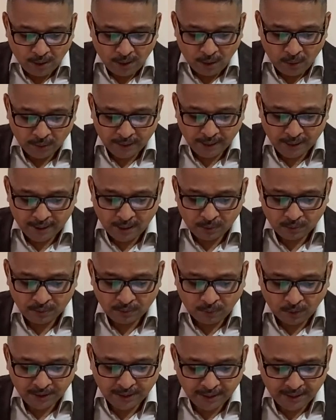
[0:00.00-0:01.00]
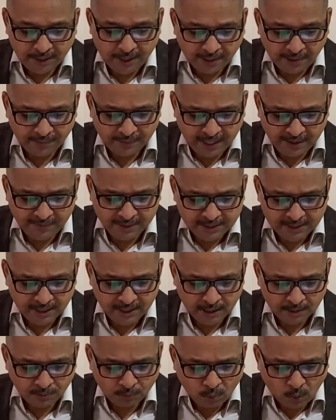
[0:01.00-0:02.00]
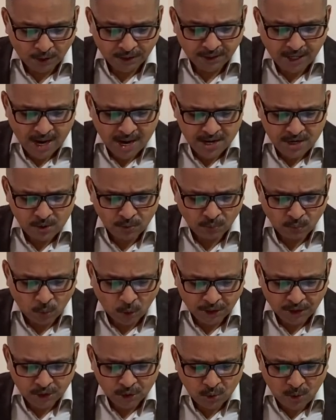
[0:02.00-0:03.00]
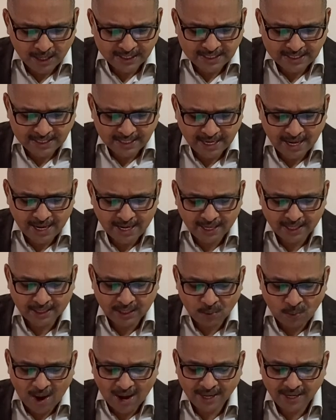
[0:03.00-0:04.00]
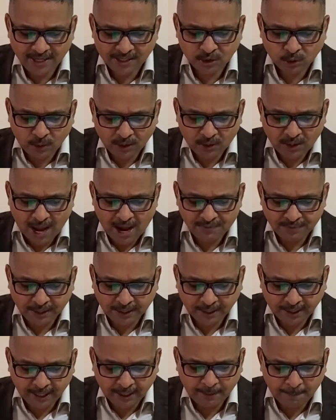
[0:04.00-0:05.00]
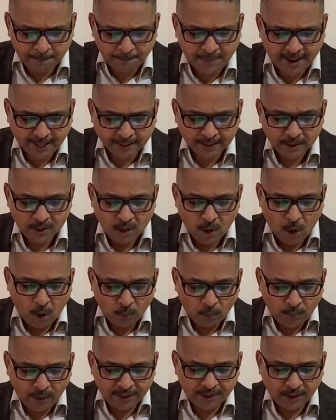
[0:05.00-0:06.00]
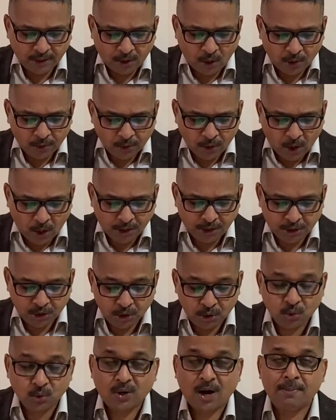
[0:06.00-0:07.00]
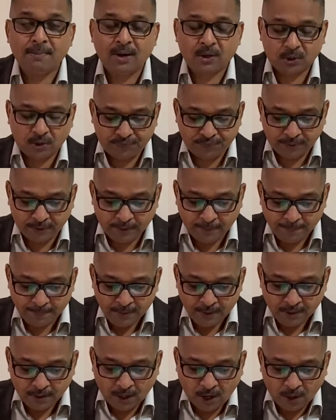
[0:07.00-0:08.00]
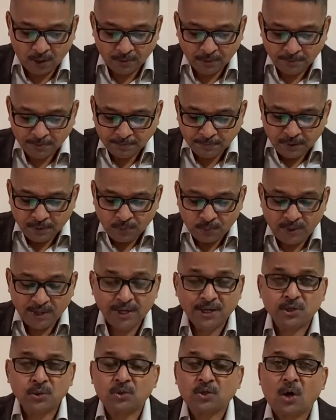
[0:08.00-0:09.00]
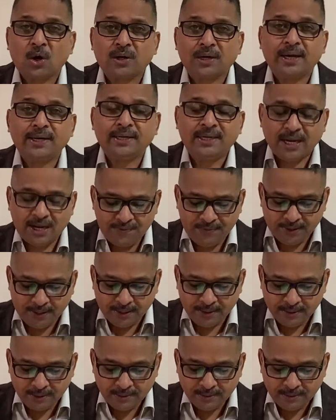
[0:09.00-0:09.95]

Okay, now what did David say? What are you what you are saying in the valley is going to have a great impact on whether or not you come out of it. Now we need to talk like David.